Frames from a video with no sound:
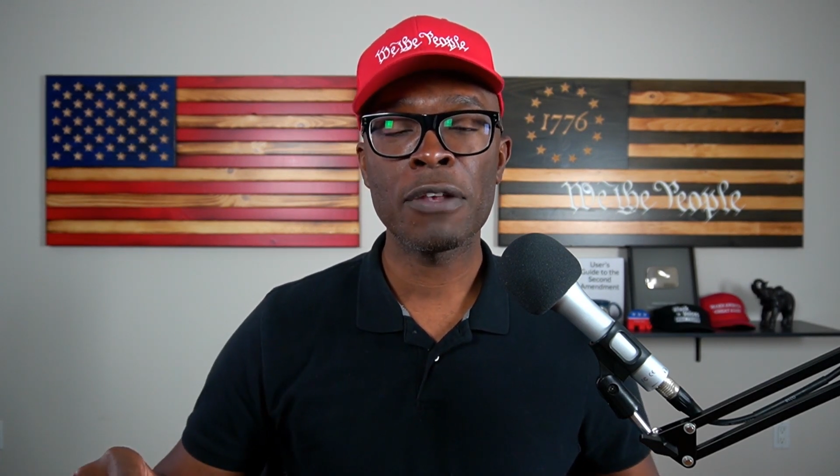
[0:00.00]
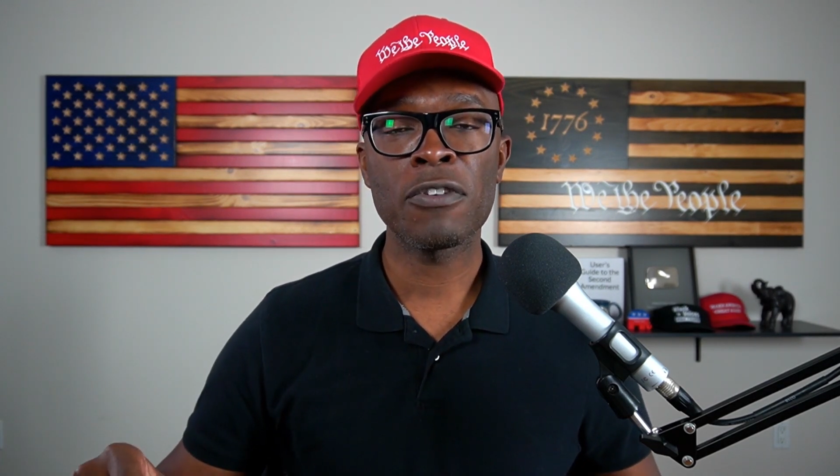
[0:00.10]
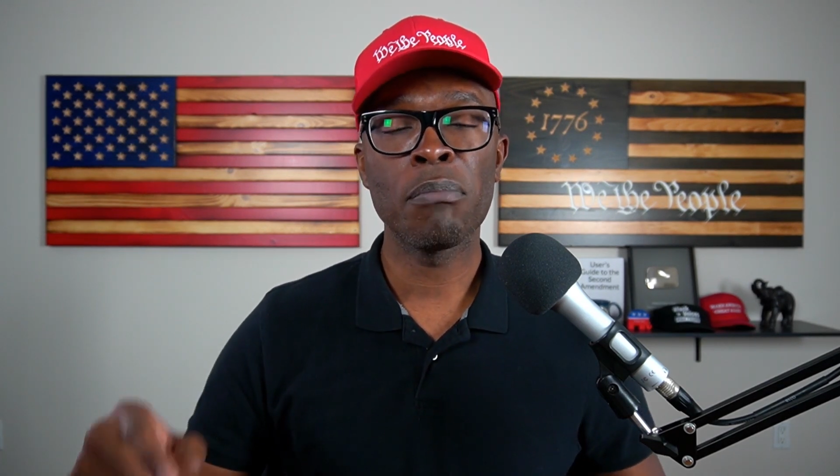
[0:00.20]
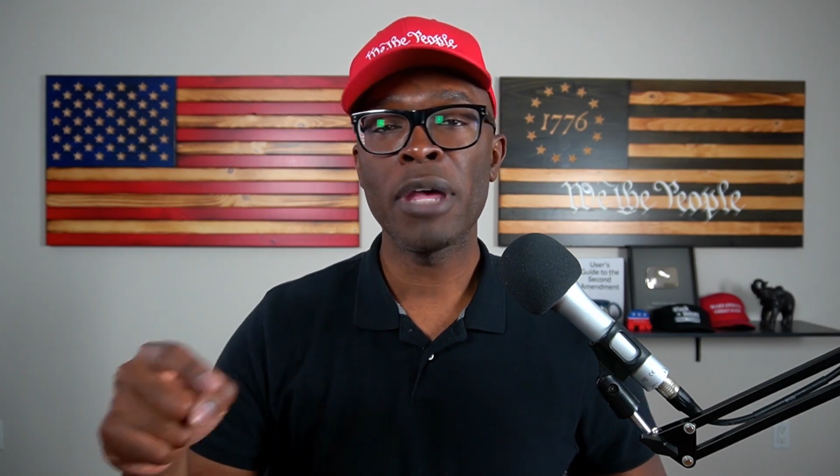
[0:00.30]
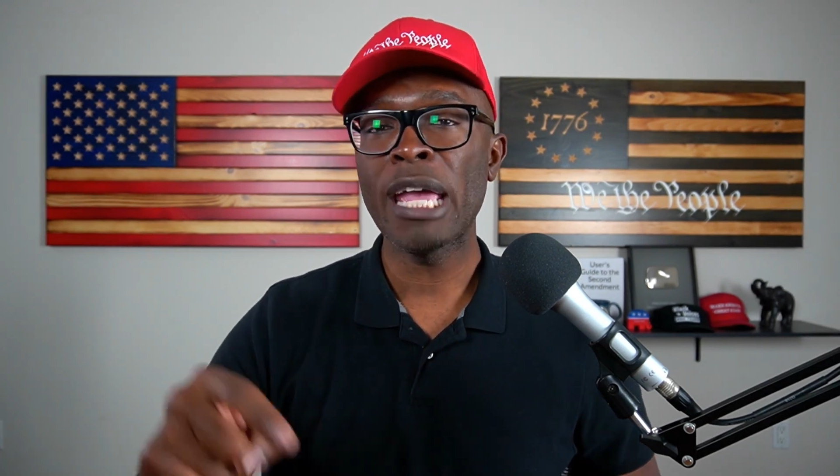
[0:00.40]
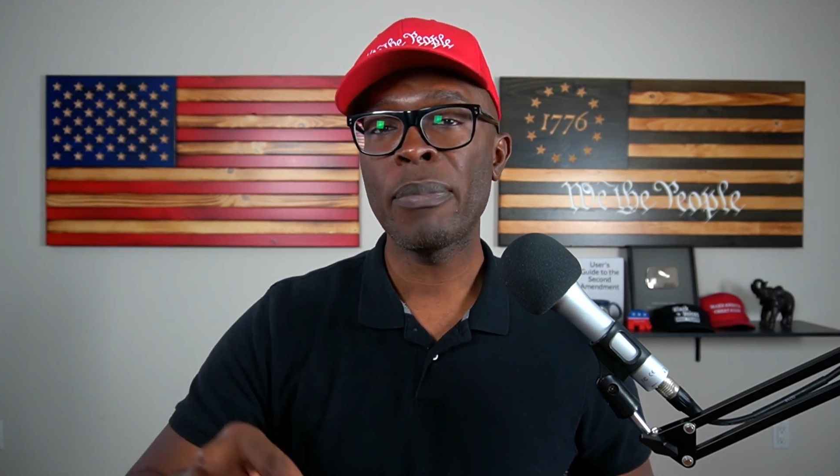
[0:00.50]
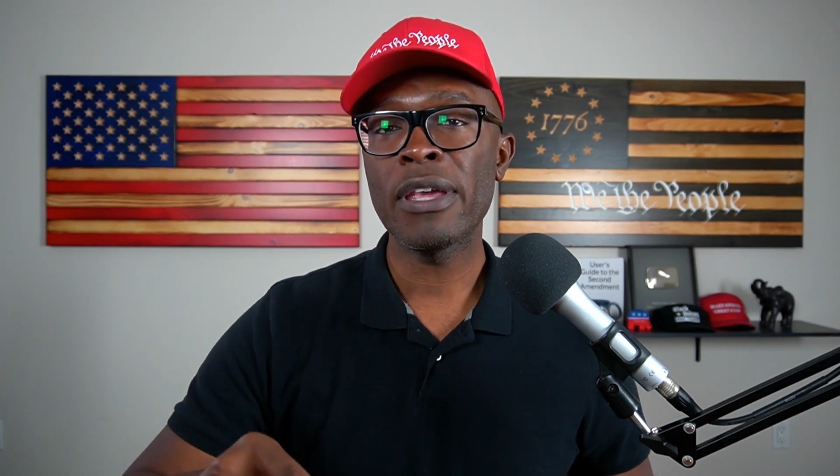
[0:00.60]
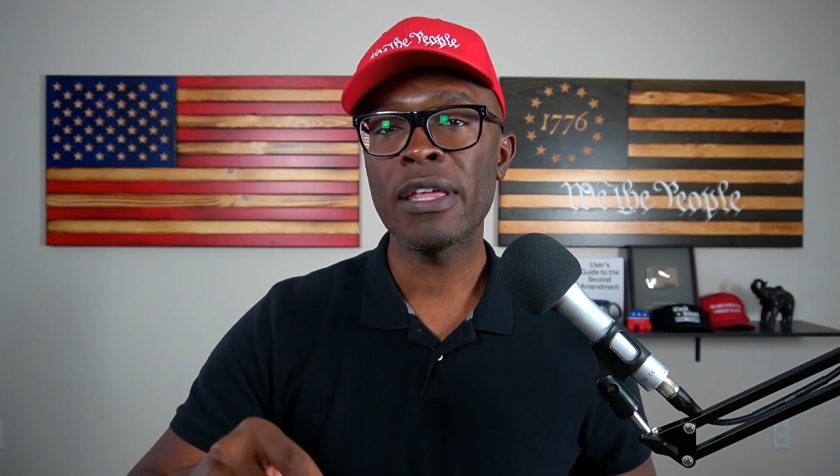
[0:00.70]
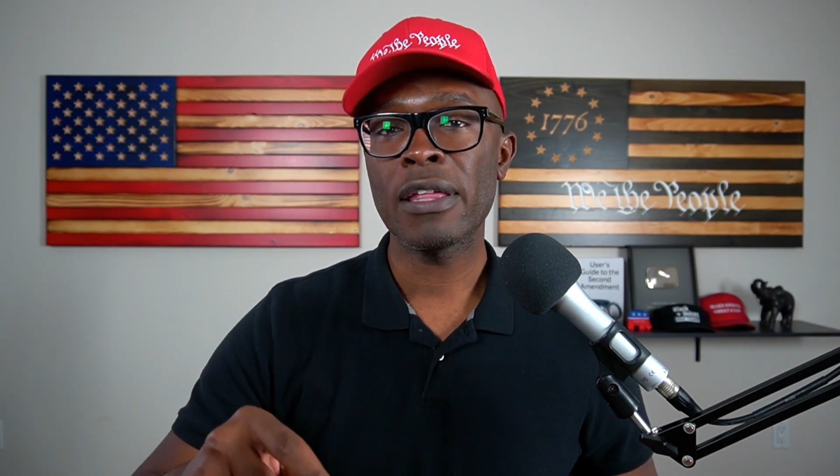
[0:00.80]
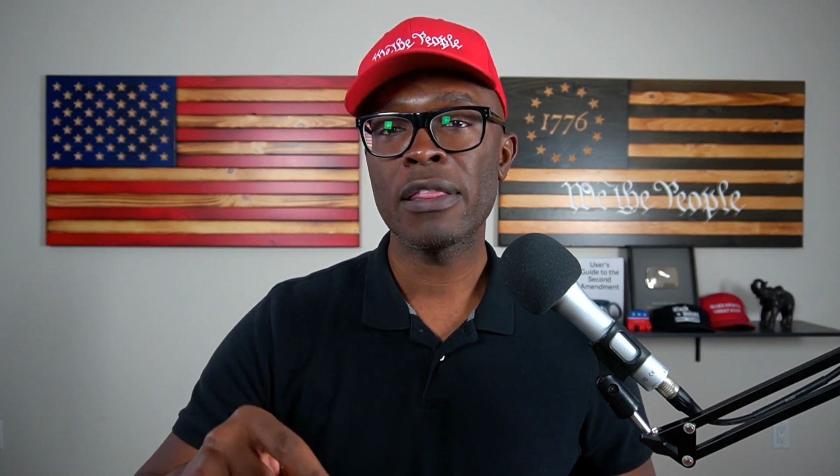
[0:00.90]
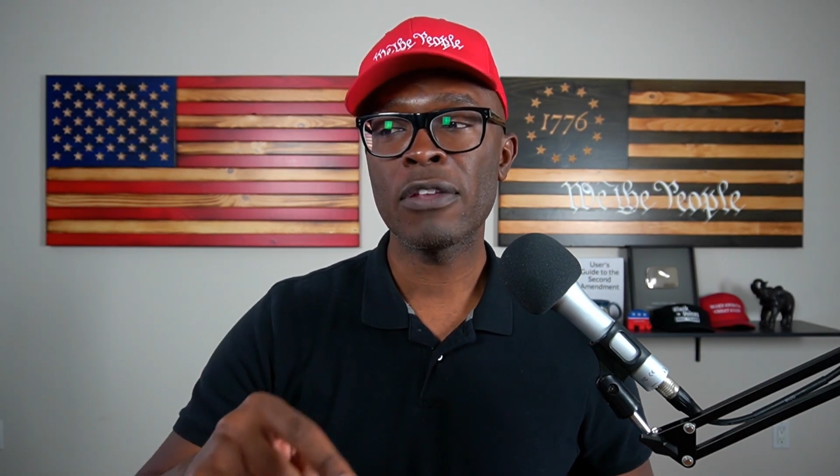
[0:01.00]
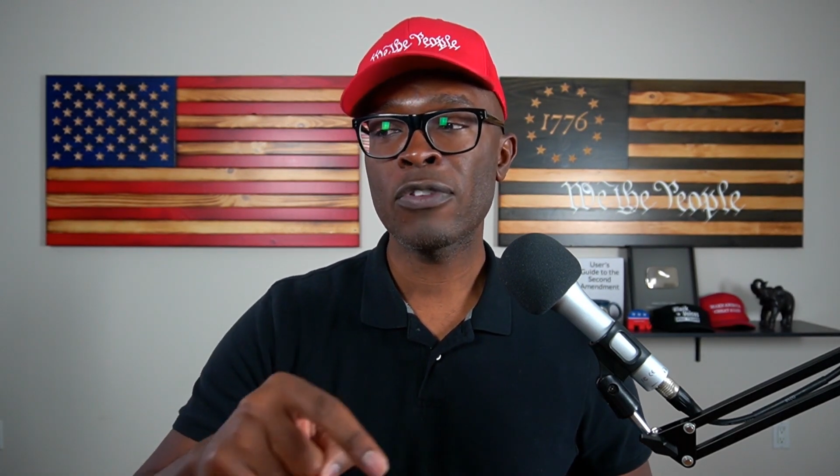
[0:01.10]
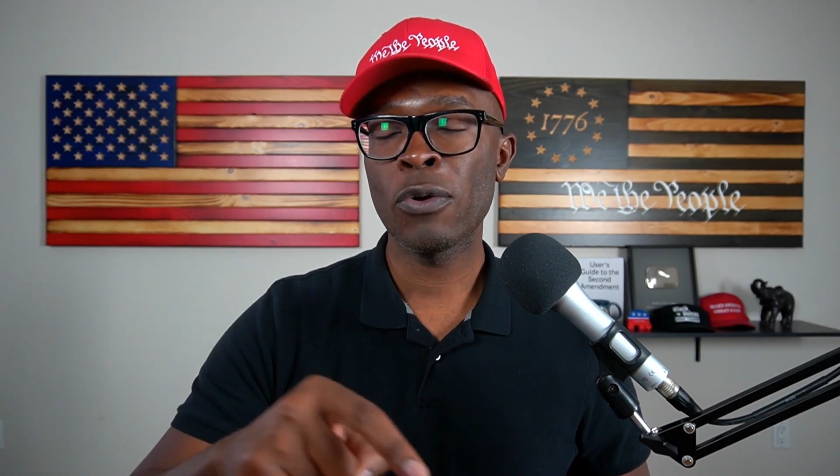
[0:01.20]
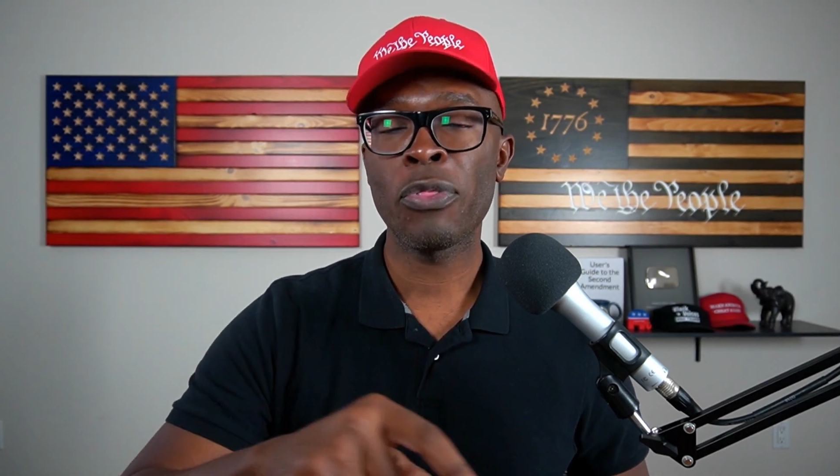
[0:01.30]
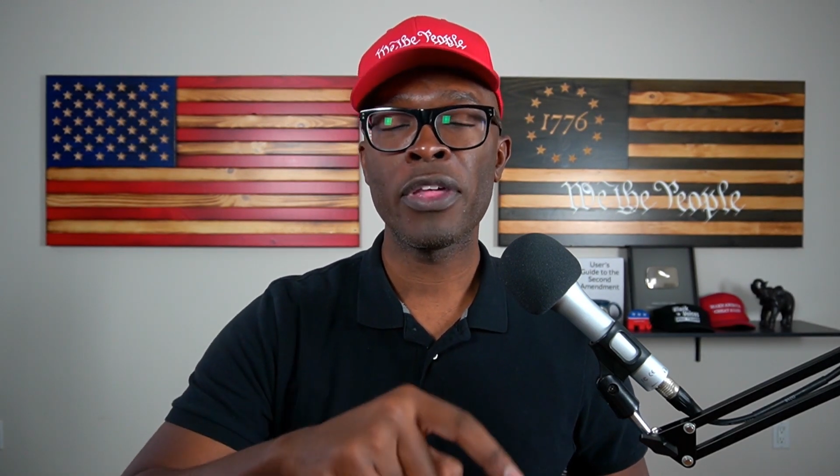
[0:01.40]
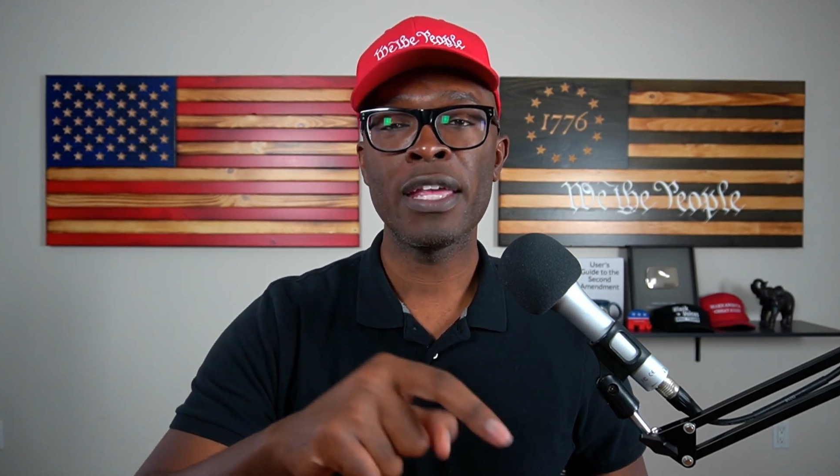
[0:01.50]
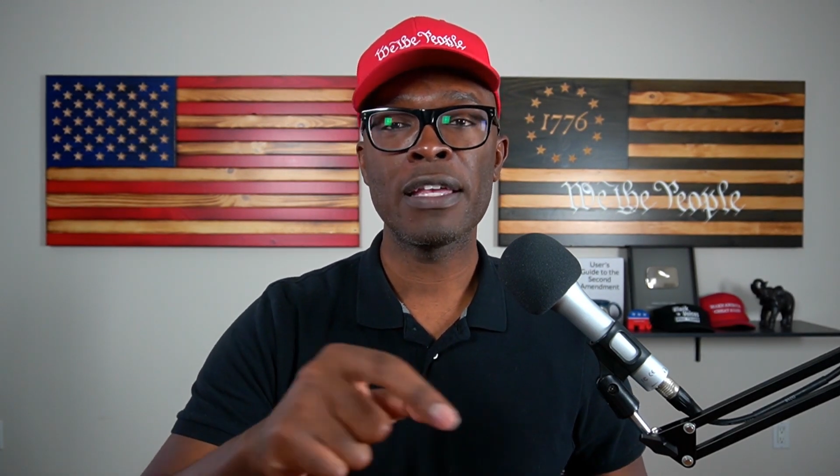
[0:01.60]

So maybe this whole thing